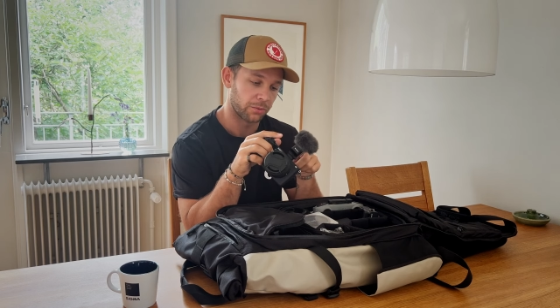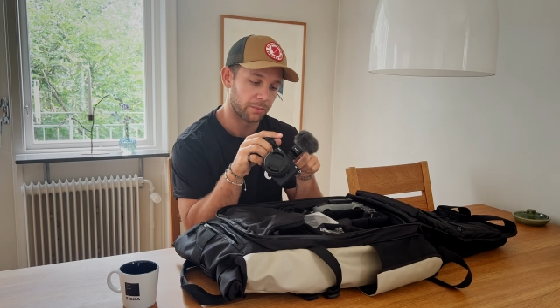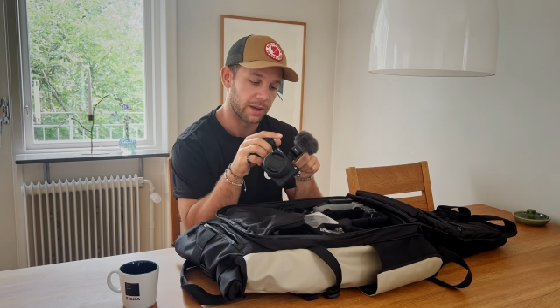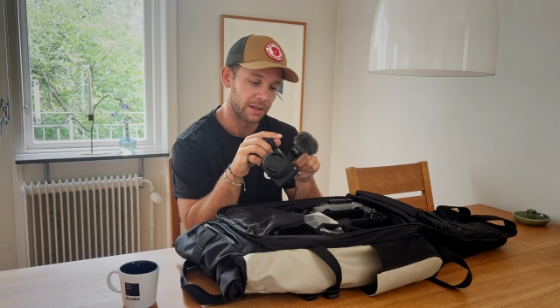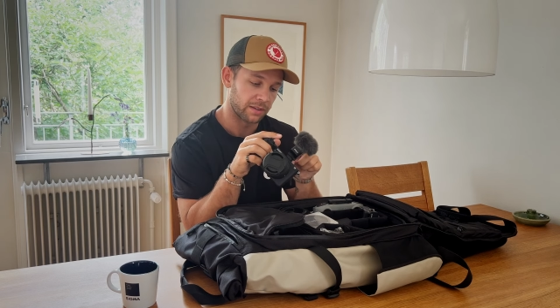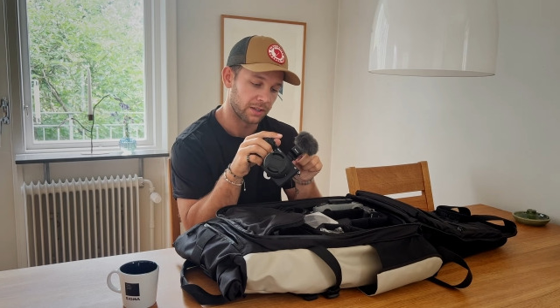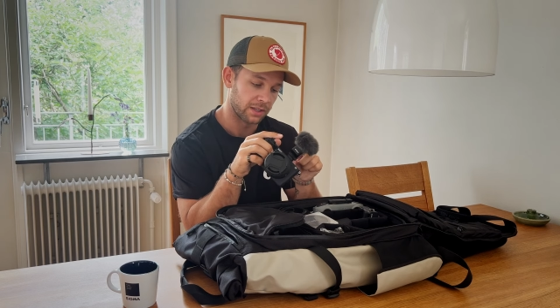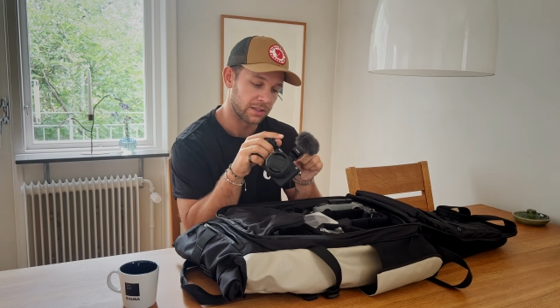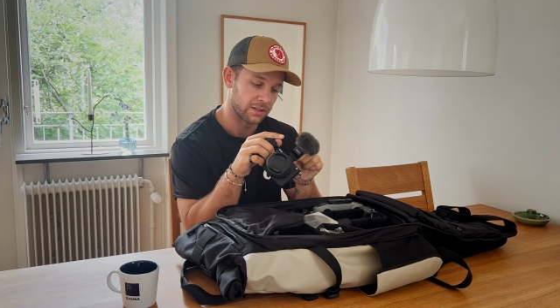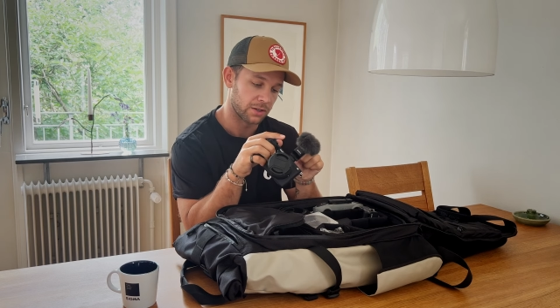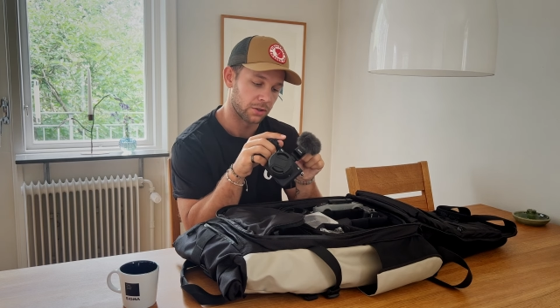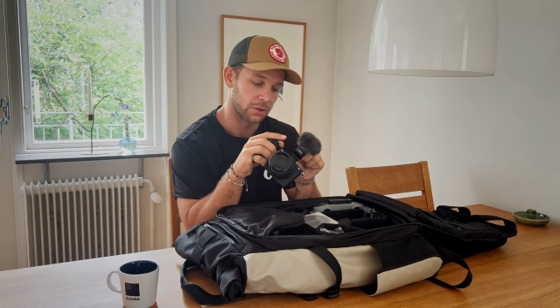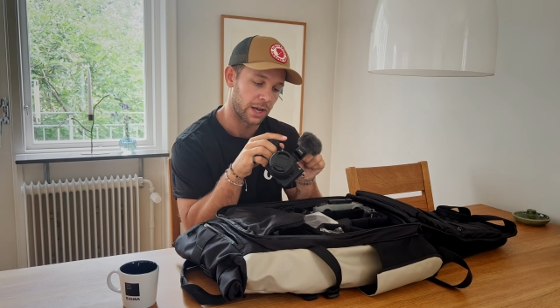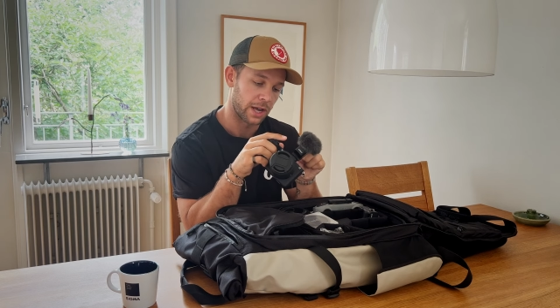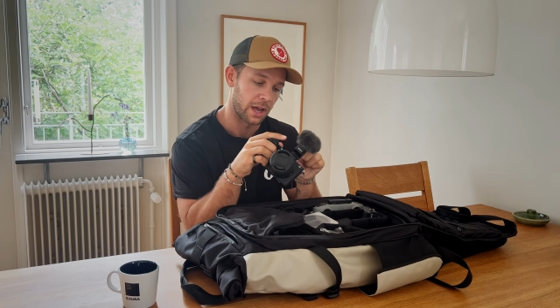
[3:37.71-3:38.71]
makes it easier
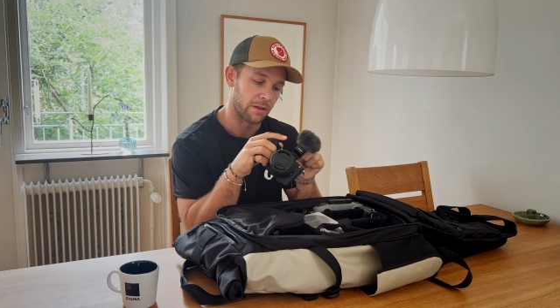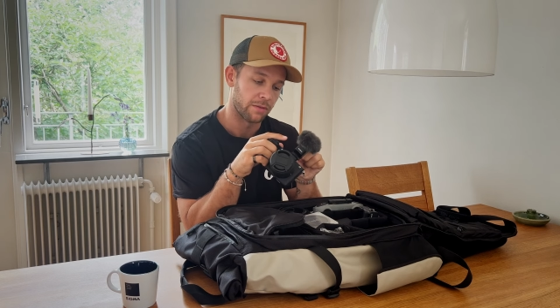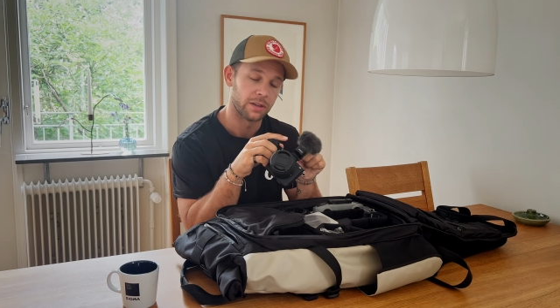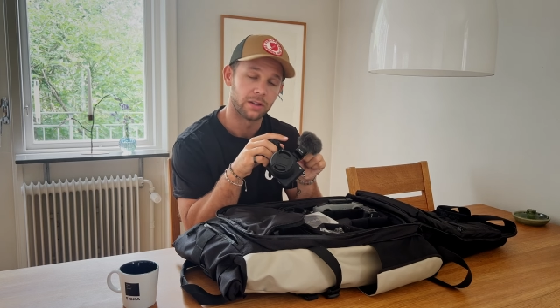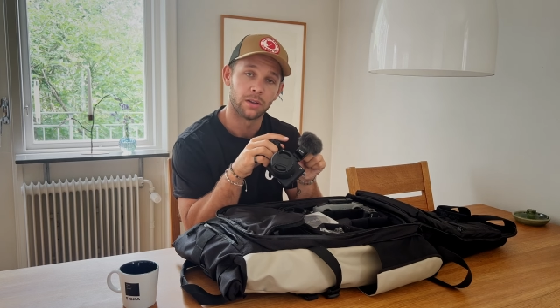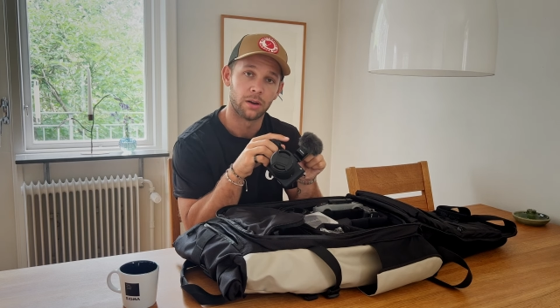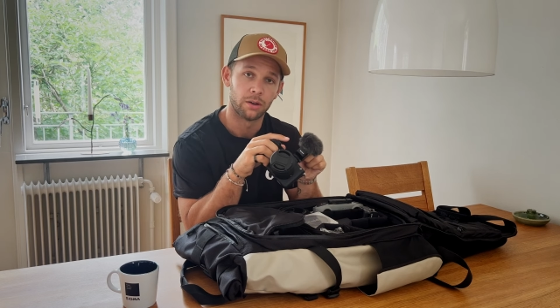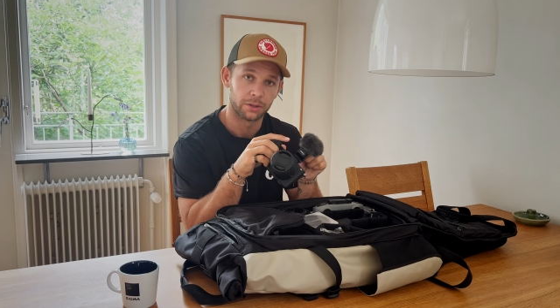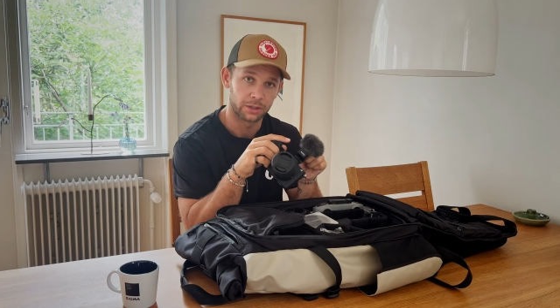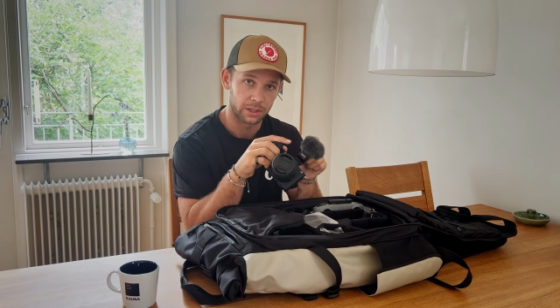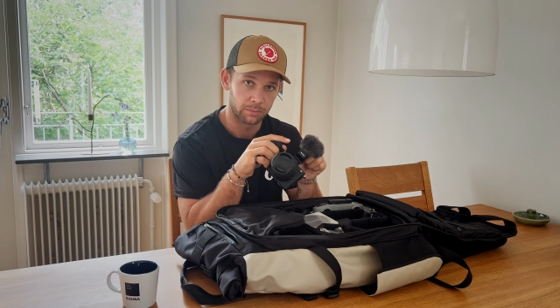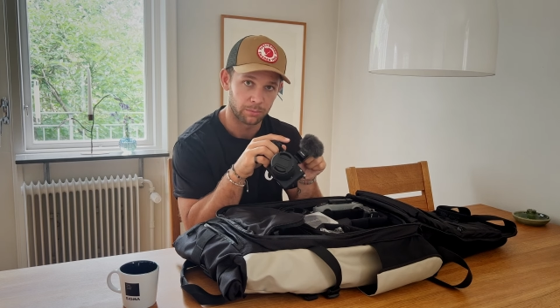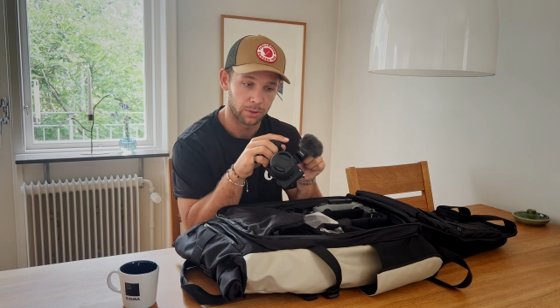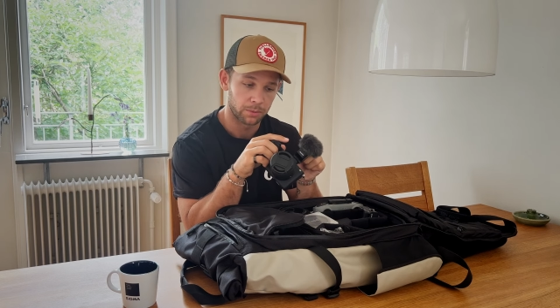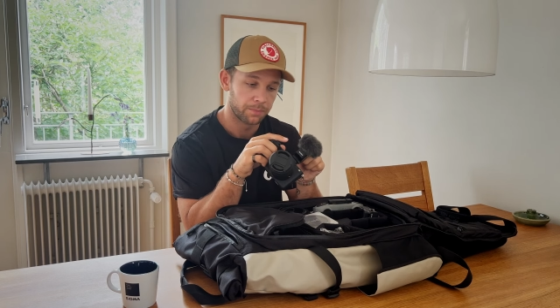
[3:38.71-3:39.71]
to have it on a
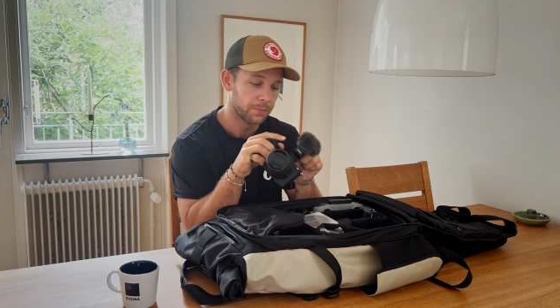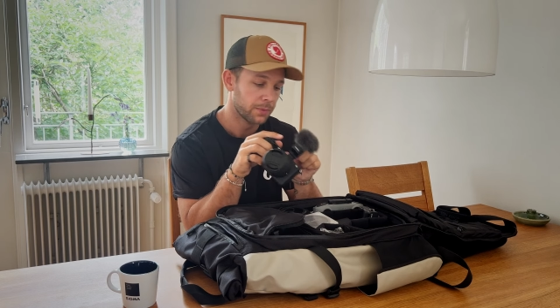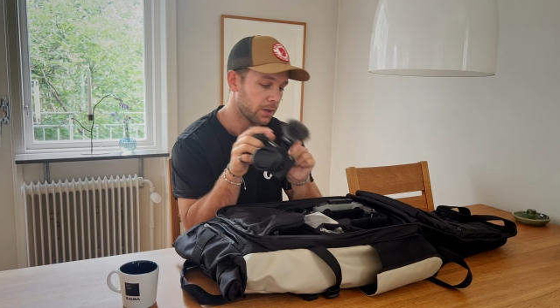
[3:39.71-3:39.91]
gimbal.